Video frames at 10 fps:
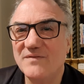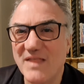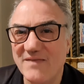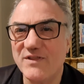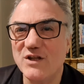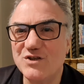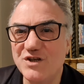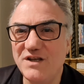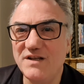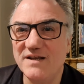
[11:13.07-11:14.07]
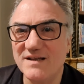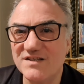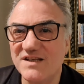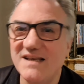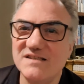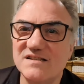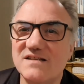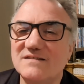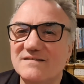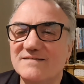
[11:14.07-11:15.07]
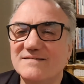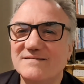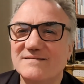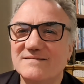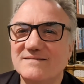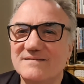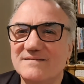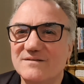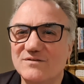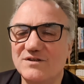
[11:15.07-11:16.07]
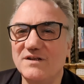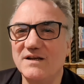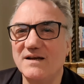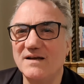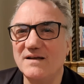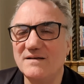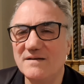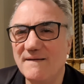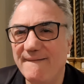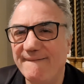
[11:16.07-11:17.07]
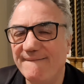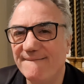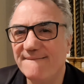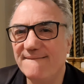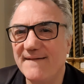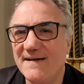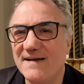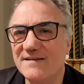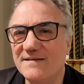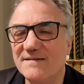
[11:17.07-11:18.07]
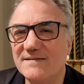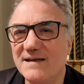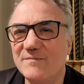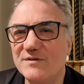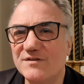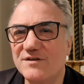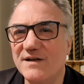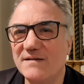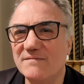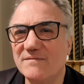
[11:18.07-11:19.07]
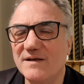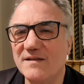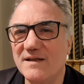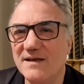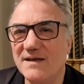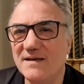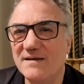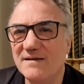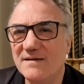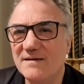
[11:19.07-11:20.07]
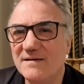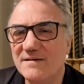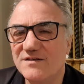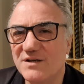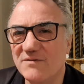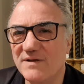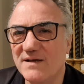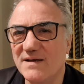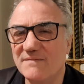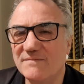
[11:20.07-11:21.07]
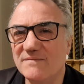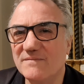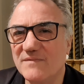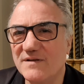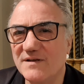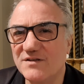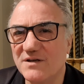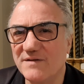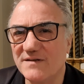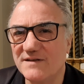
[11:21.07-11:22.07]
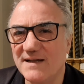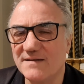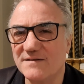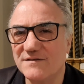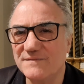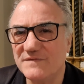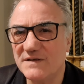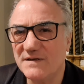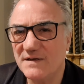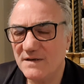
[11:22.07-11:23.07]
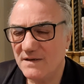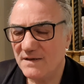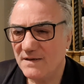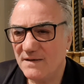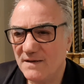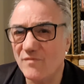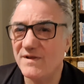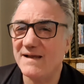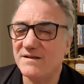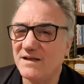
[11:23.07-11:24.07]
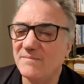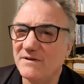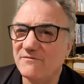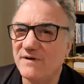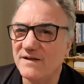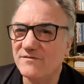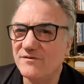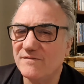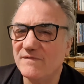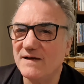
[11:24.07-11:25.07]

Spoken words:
that the geniuses, or genii, demonstrate when they show their talent. On the academic front,